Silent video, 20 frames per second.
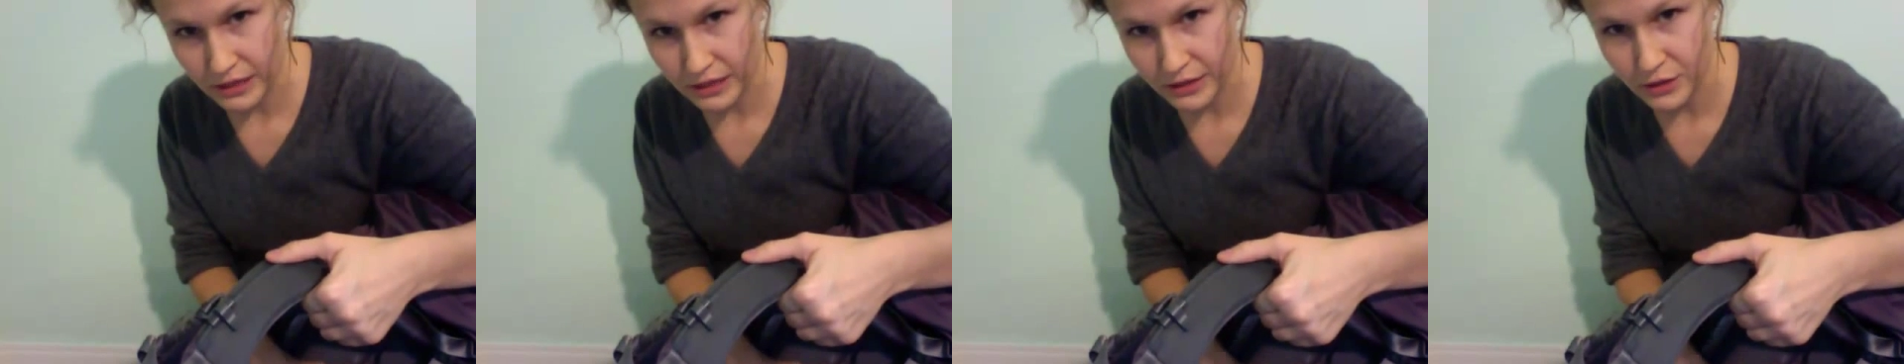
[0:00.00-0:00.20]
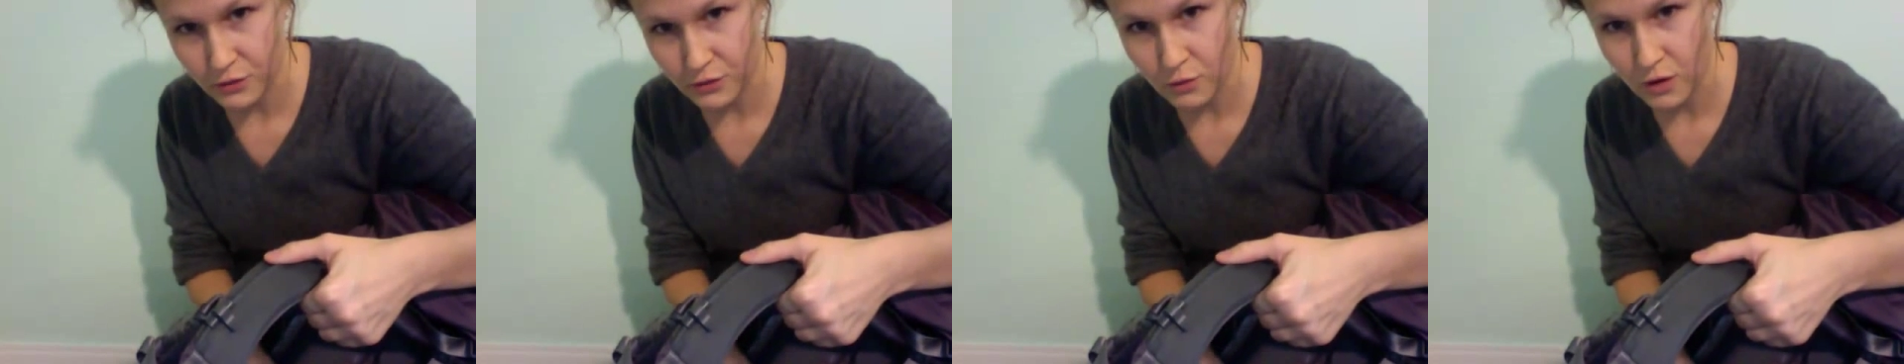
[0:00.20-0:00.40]

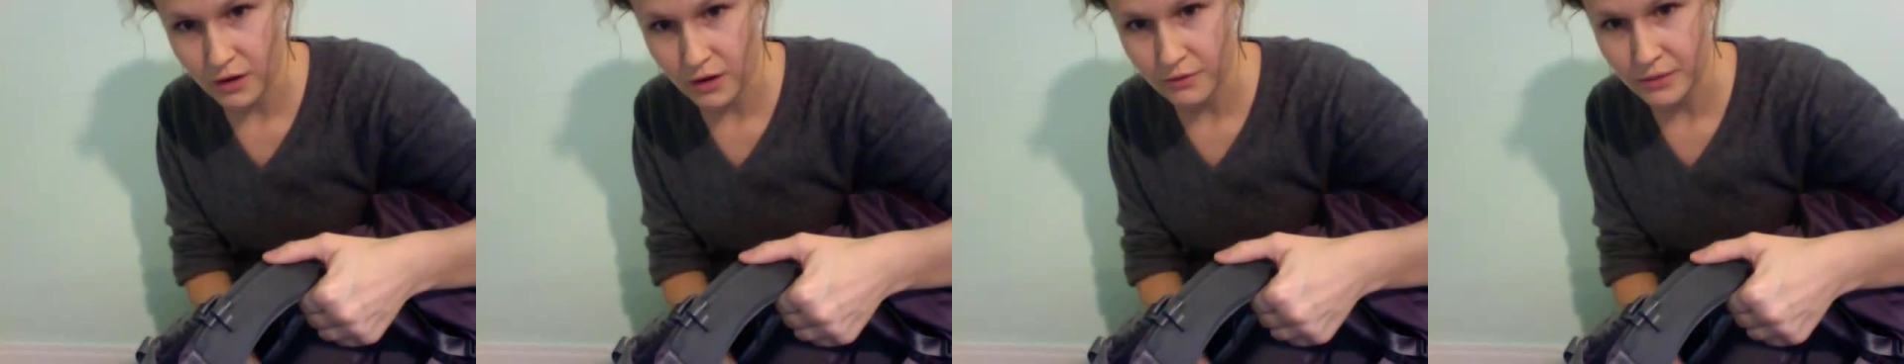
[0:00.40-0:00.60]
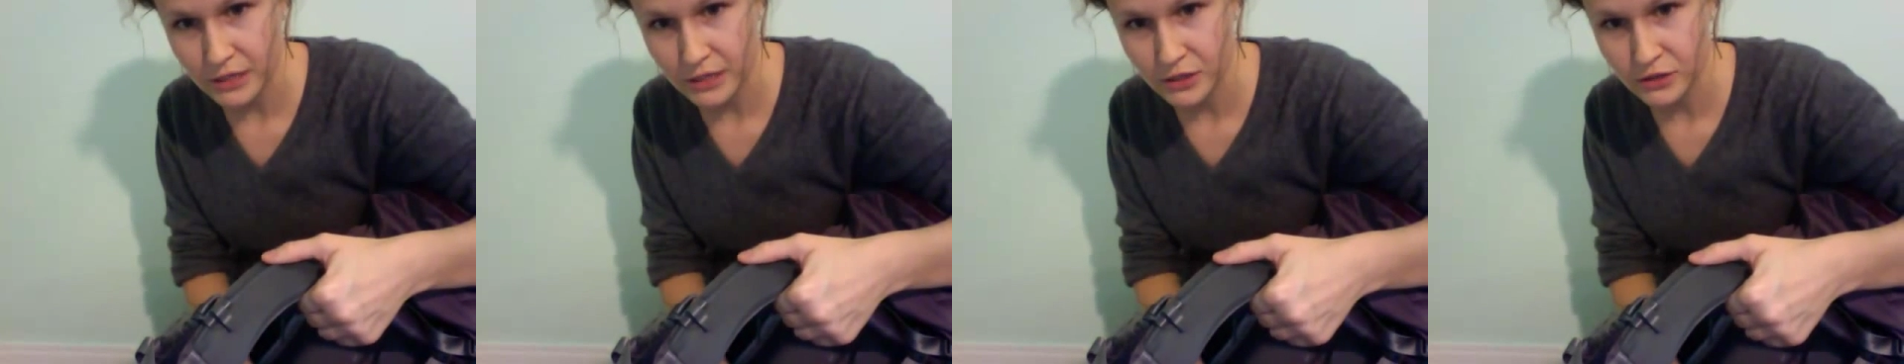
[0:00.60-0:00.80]
and you want
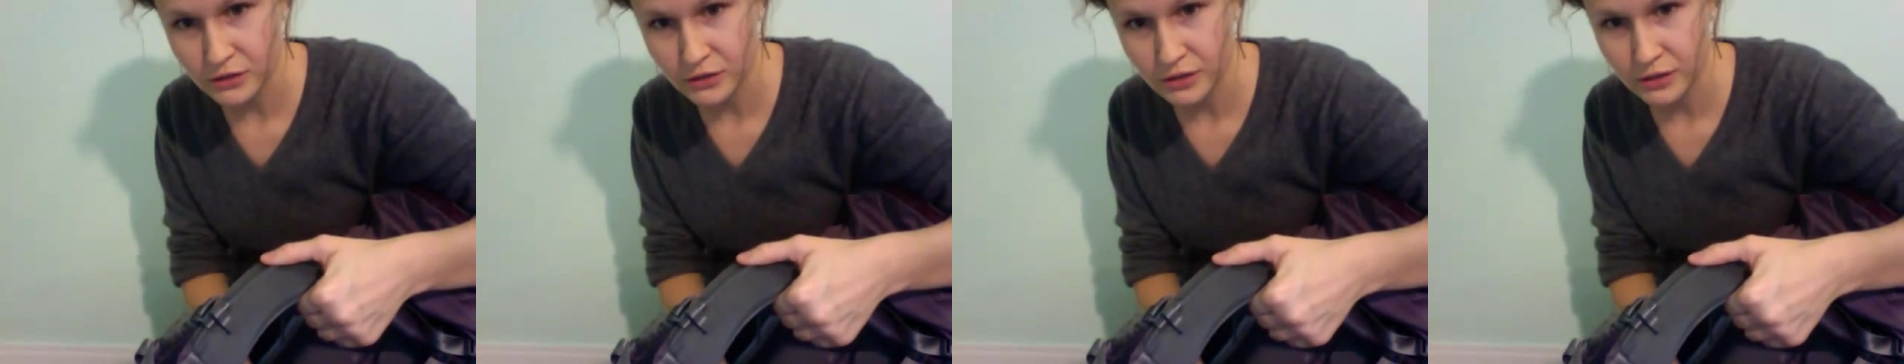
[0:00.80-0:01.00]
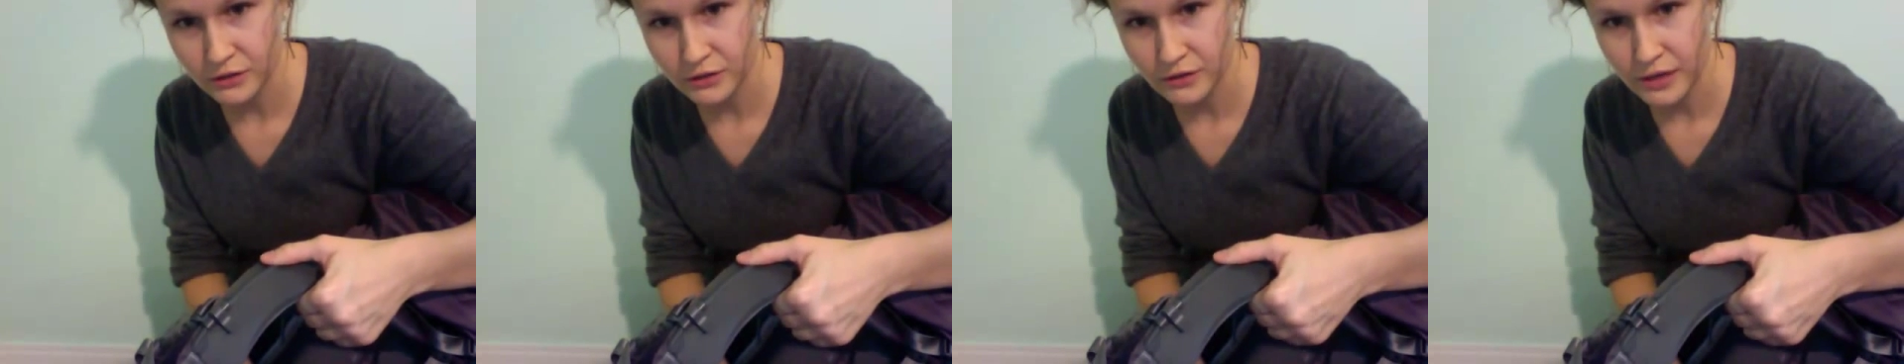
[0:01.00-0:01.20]
to make sure
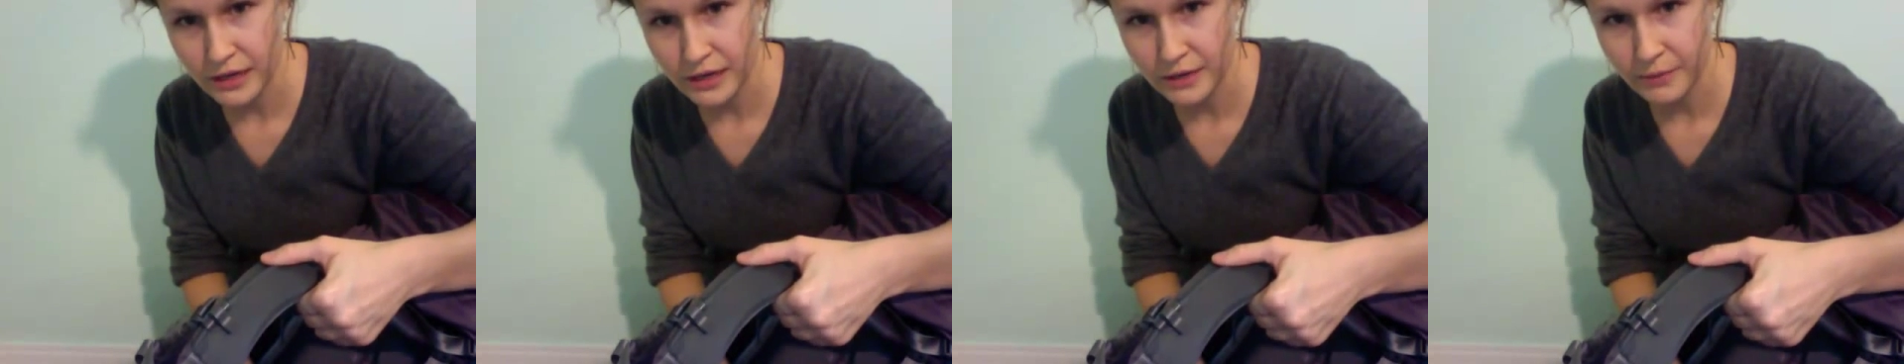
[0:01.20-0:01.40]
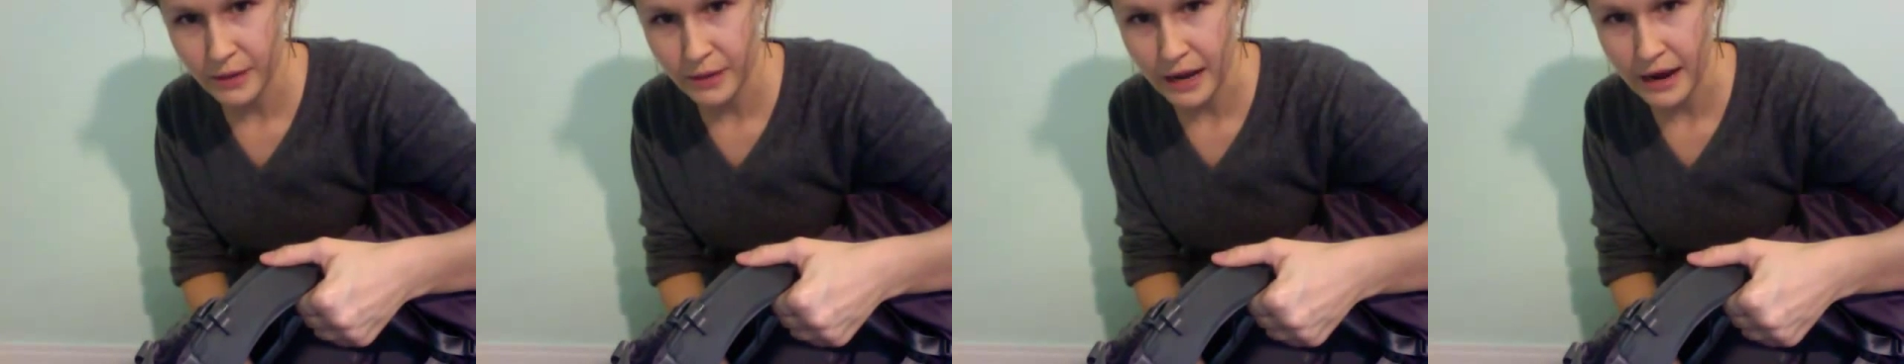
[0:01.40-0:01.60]
that you get
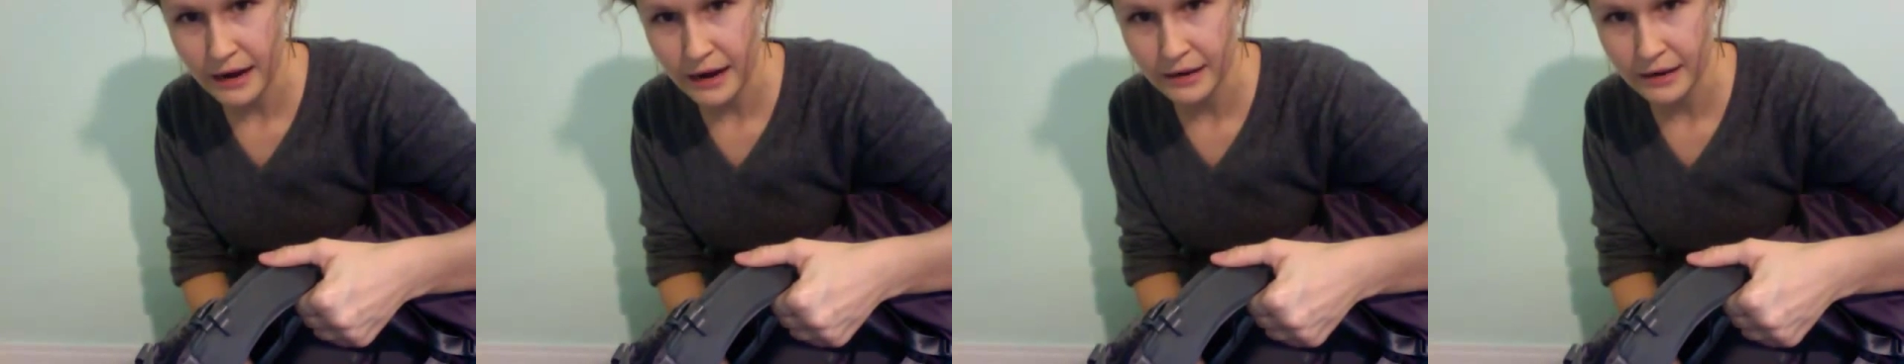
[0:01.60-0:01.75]
a pack